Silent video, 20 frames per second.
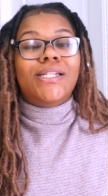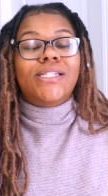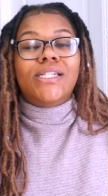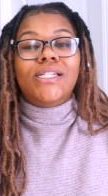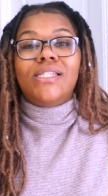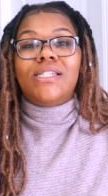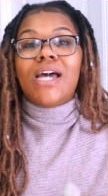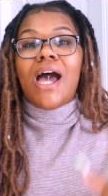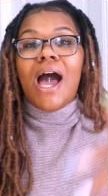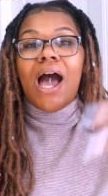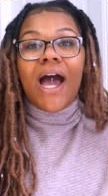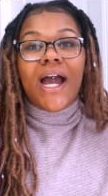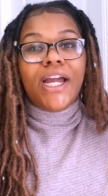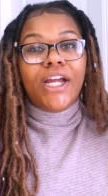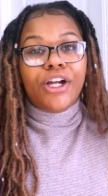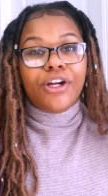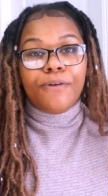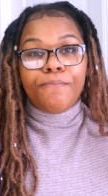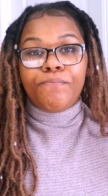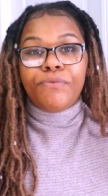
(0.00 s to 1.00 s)
this
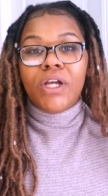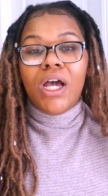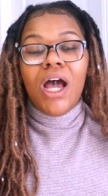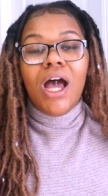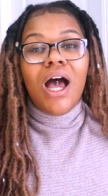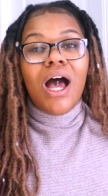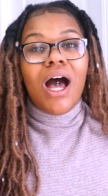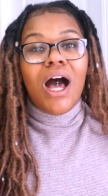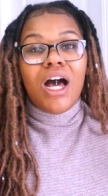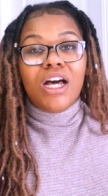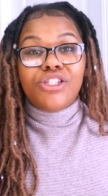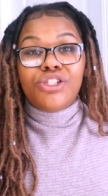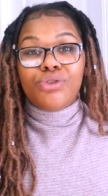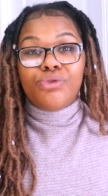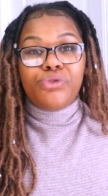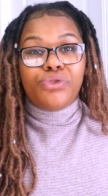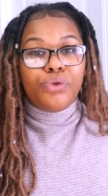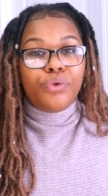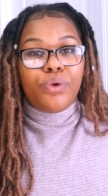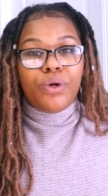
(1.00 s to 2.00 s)
entire
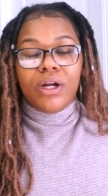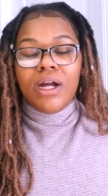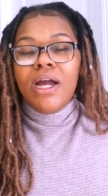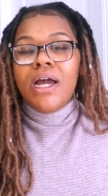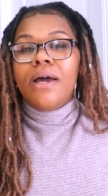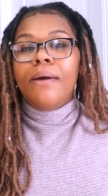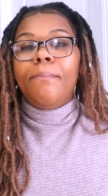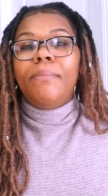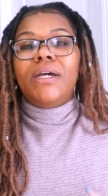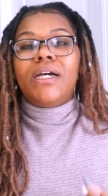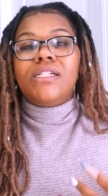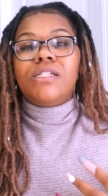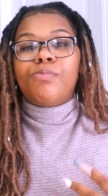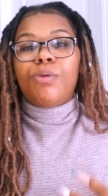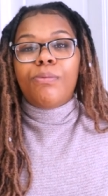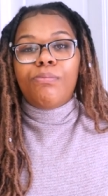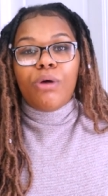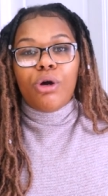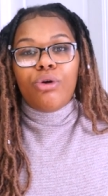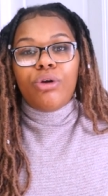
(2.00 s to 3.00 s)
hustle tour because
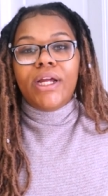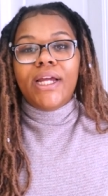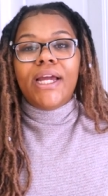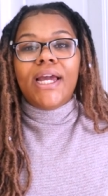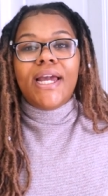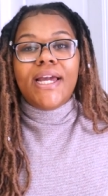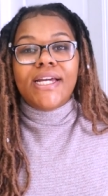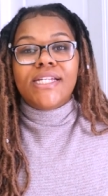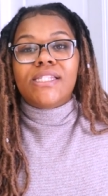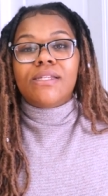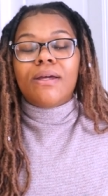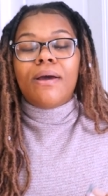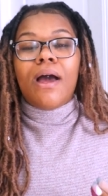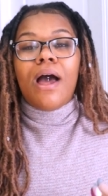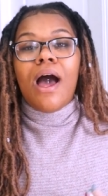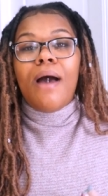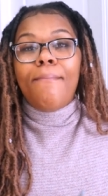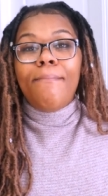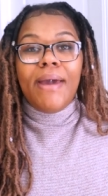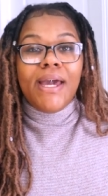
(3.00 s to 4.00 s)
promoting is
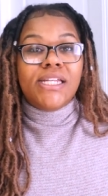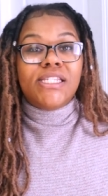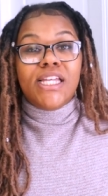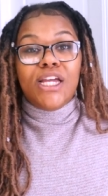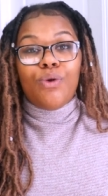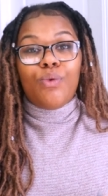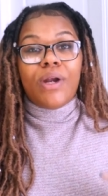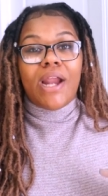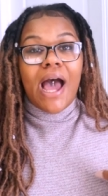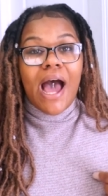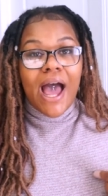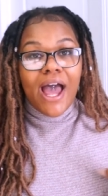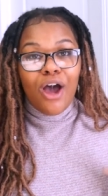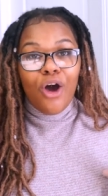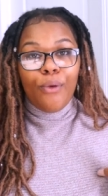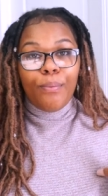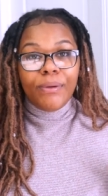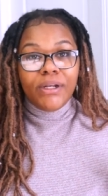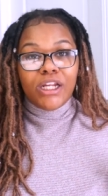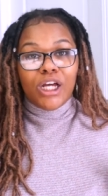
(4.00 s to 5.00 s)
amazing. When
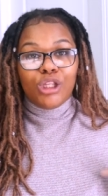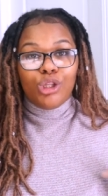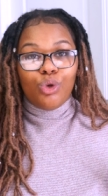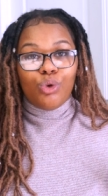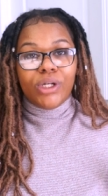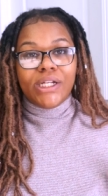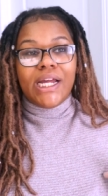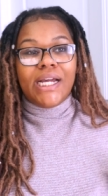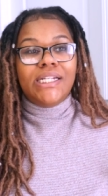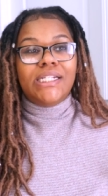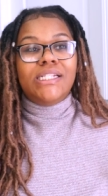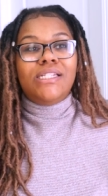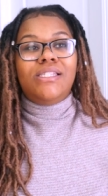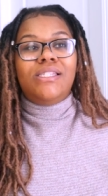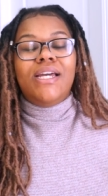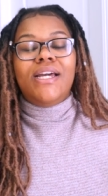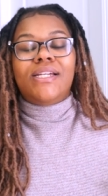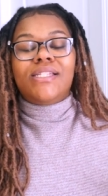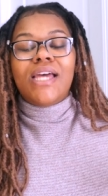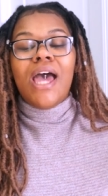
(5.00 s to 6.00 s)
I opened Allure
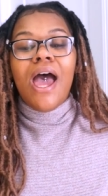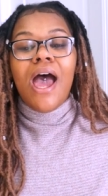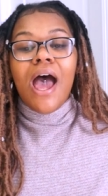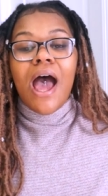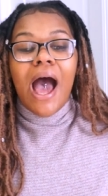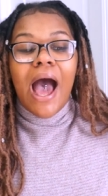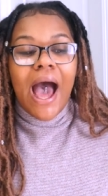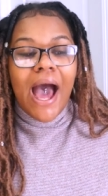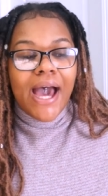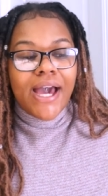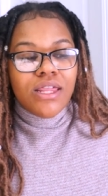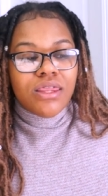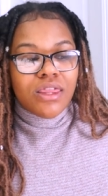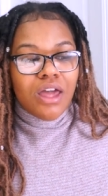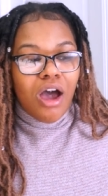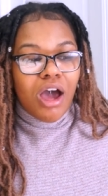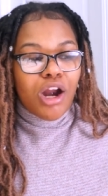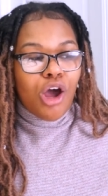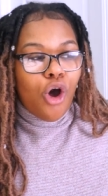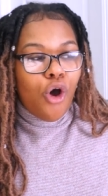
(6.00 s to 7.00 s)
96, I
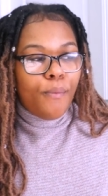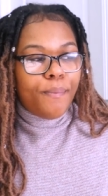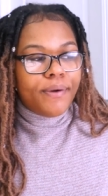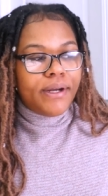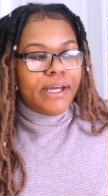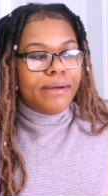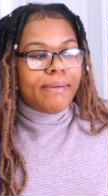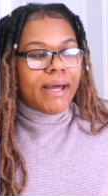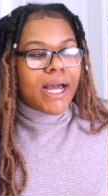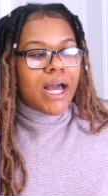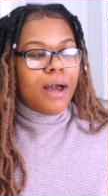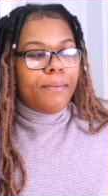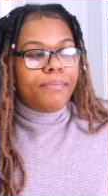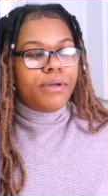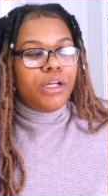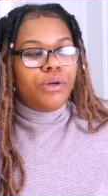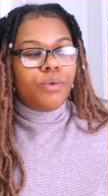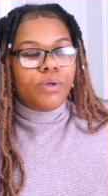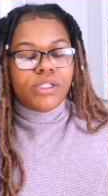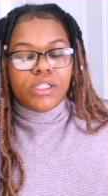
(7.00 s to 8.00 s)
thought opening my
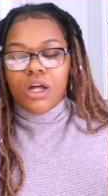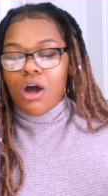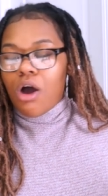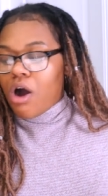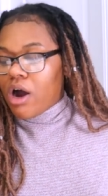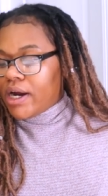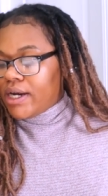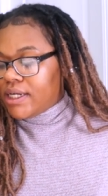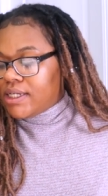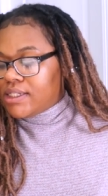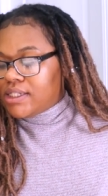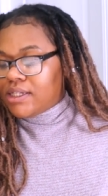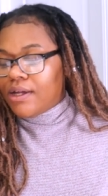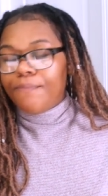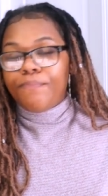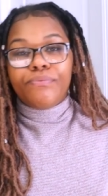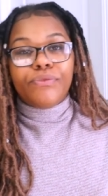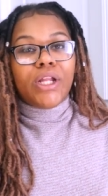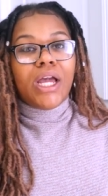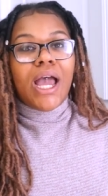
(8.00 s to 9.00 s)
company was the hardest.
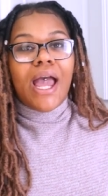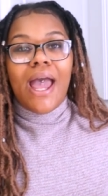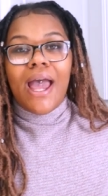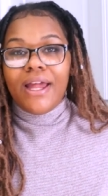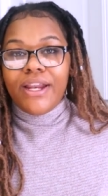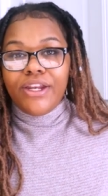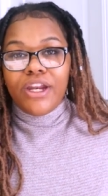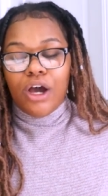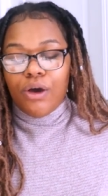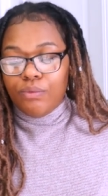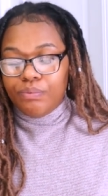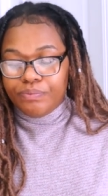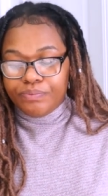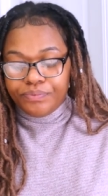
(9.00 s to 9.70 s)
No,